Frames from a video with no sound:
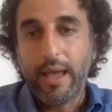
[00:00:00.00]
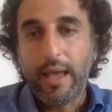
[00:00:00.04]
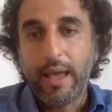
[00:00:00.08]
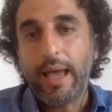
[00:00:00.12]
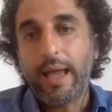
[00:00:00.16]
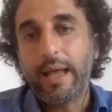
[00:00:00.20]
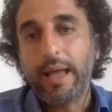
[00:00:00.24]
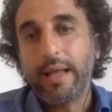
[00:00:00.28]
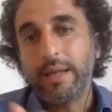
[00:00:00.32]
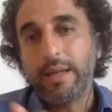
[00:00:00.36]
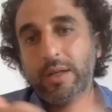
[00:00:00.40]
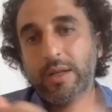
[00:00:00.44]

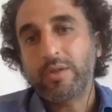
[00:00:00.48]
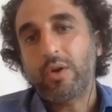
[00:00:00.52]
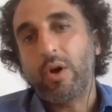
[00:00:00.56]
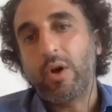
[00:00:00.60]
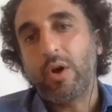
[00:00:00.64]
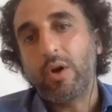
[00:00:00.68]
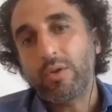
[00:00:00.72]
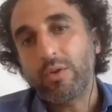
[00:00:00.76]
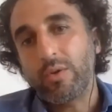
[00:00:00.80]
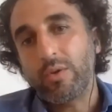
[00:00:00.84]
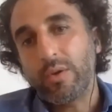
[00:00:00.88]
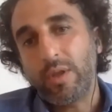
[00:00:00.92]
And it's
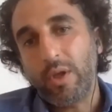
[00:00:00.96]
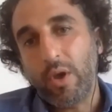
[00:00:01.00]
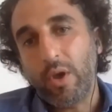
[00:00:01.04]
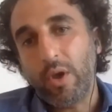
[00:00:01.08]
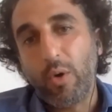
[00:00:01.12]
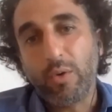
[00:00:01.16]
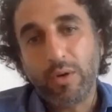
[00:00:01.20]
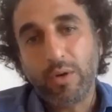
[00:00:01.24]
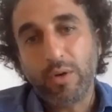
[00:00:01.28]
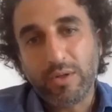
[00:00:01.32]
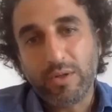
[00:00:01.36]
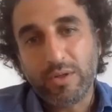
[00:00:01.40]
gone to the
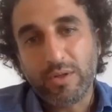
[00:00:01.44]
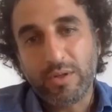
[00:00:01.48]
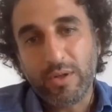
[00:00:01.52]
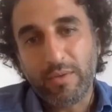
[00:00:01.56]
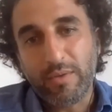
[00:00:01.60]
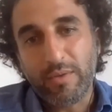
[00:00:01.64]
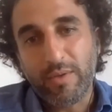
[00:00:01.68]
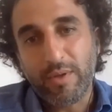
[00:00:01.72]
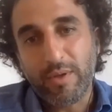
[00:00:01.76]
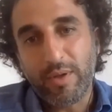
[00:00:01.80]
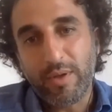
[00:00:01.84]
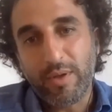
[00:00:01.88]
owners
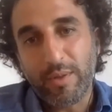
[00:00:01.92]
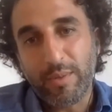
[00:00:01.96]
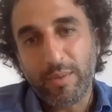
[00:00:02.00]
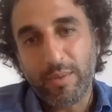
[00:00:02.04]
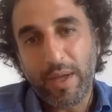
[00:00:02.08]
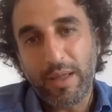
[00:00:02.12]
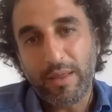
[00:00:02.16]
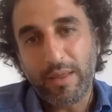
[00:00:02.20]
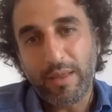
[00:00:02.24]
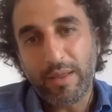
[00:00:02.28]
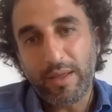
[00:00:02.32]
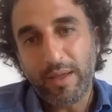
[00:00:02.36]
of
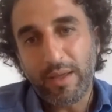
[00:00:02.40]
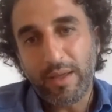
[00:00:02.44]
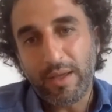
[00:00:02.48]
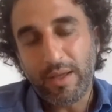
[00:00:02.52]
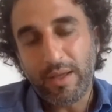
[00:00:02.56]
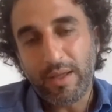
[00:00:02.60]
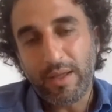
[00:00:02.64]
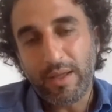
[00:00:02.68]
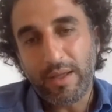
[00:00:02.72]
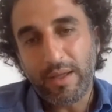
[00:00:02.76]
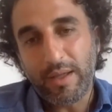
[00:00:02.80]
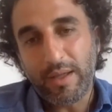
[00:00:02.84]

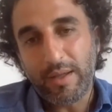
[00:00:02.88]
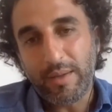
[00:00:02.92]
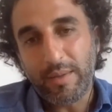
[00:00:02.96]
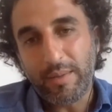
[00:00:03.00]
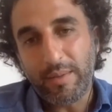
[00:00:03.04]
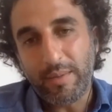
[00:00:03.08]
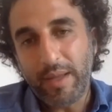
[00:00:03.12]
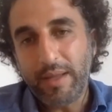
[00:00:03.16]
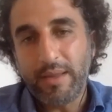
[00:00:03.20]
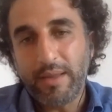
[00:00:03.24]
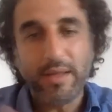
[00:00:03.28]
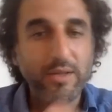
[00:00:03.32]

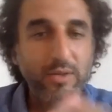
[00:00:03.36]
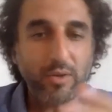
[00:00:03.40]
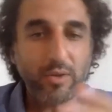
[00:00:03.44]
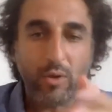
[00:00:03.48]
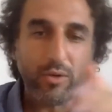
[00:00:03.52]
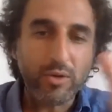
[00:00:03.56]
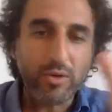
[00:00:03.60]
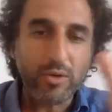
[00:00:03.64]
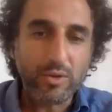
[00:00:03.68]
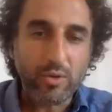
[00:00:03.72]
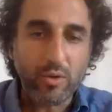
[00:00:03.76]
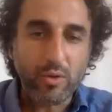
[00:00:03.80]
and these
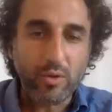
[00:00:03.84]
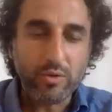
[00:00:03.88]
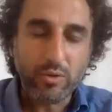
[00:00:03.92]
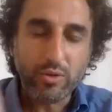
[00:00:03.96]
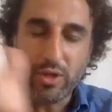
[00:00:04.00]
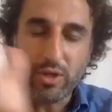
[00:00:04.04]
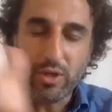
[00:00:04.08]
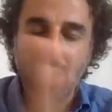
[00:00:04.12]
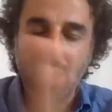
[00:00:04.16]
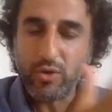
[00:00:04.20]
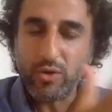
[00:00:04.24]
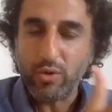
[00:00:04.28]
owners also
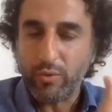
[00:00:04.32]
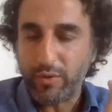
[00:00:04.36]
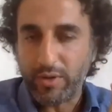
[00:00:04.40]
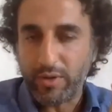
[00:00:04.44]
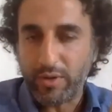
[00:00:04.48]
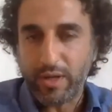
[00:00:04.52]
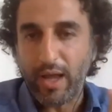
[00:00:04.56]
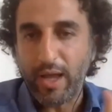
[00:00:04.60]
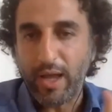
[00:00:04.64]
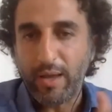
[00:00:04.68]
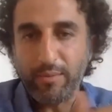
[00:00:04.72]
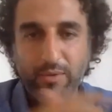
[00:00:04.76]
change over
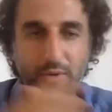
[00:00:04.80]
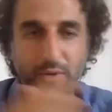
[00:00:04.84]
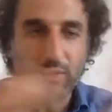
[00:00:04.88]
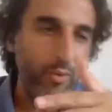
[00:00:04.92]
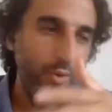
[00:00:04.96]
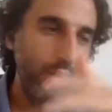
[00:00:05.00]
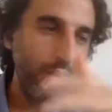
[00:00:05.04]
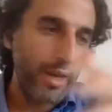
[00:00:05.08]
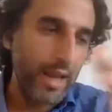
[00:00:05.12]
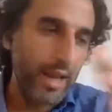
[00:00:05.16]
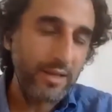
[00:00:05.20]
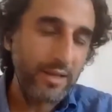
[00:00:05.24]
time. So
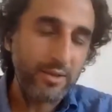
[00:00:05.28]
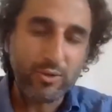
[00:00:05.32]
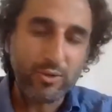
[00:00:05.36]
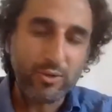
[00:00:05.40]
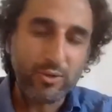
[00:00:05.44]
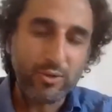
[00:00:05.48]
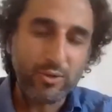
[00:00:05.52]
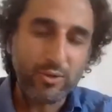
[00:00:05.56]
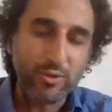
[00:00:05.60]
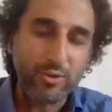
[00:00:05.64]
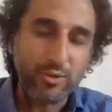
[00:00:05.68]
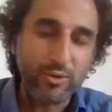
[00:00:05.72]
one has to
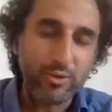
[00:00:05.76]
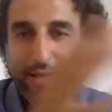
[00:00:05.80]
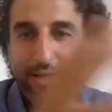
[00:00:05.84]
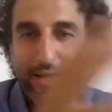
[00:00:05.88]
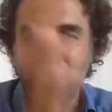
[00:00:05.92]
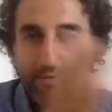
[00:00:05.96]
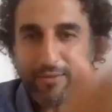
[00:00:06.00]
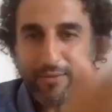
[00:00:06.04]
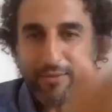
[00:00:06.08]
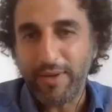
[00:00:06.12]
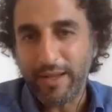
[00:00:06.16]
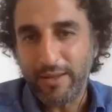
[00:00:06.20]

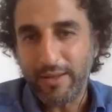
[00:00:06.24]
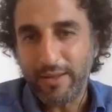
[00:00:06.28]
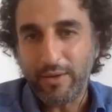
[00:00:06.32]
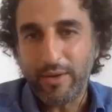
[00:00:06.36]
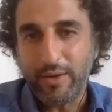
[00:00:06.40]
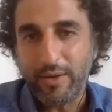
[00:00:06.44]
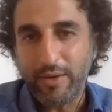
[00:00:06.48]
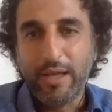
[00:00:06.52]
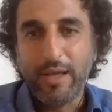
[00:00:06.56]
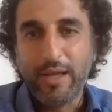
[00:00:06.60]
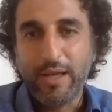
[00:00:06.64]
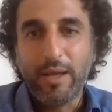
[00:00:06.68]
calculate and find
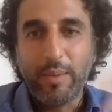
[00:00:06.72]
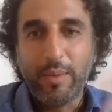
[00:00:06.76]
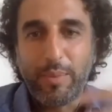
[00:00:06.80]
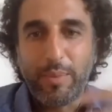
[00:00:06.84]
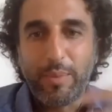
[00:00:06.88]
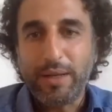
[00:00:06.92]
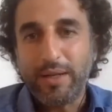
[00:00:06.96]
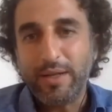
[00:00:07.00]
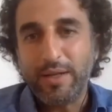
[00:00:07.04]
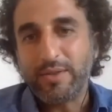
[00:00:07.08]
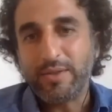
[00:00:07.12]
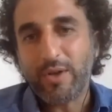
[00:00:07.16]
out.
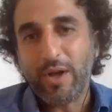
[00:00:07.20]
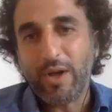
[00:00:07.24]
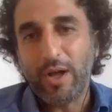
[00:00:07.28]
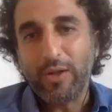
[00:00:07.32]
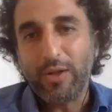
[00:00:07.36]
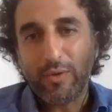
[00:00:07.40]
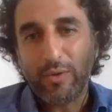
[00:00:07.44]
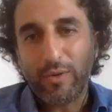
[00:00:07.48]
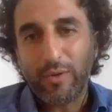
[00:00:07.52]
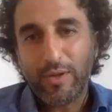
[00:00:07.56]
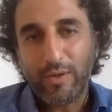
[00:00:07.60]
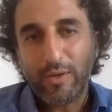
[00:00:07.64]
But it's gone
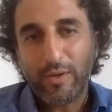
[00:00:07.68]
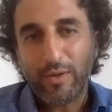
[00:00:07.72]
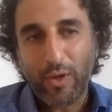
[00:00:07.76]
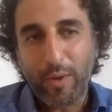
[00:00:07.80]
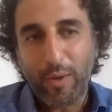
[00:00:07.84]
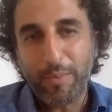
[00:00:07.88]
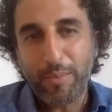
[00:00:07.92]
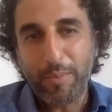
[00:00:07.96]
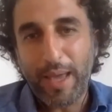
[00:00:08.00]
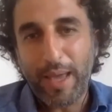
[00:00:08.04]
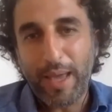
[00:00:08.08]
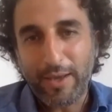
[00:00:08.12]
to the
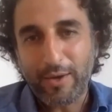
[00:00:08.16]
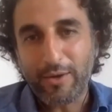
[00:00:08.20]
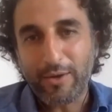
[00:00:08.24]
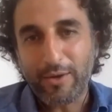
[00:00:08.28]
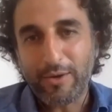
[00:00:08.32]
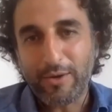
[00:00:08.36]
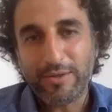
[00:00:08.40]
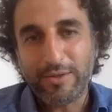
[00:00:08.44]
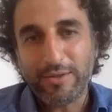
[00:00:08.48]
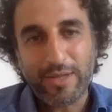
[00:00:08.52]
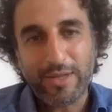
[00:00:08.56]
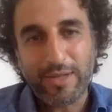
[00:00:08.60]
top
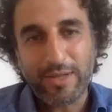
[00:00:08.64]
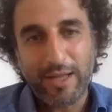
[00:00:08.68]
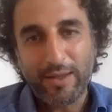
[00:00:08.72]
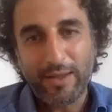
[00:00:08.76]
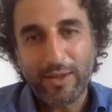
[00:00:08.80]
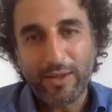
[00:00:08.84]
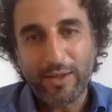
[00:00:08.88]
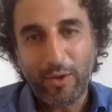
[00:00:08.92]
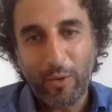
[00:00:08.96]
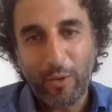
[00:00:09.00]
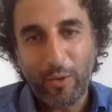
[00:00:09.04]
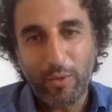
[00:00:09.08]
bankers and
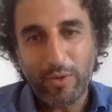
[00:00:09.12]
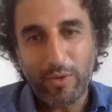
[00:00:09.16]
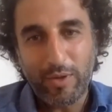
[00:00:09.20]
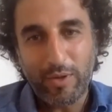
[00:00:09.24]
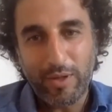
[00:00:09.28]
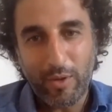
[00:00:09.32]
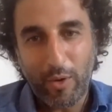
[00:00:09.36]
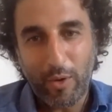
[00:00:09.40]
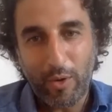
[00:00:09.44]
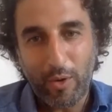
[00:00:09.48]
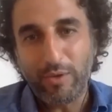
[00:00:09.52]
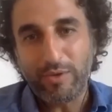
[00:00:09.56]
the
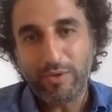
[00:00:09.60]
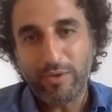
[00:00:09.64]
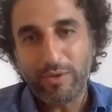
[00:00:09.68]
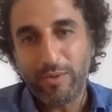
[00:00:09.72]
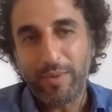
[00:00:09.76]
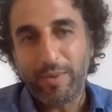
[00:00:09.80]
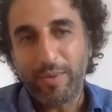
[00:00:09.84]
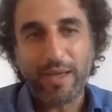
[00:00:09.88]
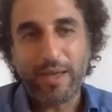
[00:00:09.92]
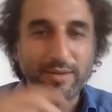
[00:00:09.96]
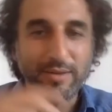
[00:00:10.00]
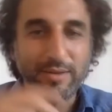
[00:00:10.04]
owners of
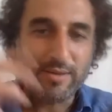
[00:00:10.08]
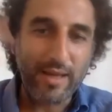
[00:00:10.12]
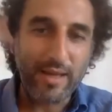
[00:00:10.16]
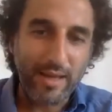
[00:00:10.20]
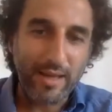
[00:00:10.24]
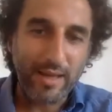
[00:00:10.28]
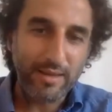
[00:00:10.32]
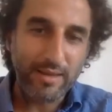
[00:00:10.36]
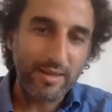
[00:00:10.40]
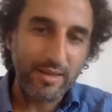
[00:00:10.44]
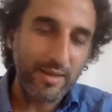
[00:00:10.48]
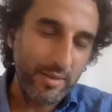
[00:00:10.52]
banks
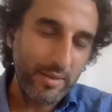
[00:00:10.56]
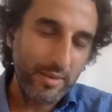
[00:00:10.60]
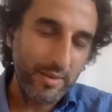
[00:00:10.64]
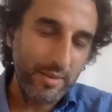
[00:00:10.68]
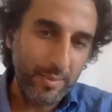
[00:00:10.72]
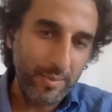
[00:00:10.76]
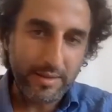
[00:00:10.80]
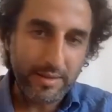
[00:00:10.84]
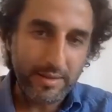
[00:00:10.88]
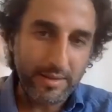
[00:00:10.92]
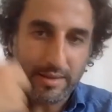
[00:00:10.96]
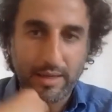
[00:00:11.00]
and the
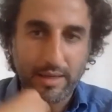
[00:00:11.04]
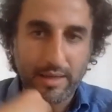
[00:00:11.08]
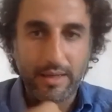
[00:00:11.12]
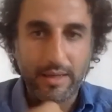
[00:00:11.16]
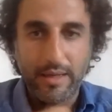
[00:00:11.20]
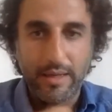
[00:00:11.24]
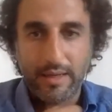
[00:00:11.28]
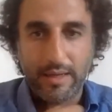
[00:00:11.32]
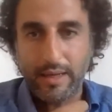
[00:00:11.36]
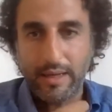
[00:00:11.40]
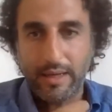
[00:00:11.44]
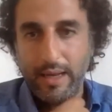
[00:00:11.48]
political
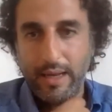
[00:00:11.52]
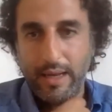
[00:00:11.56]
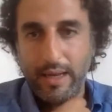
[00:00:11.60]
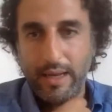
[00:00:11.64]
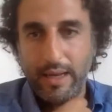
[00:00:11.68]
class.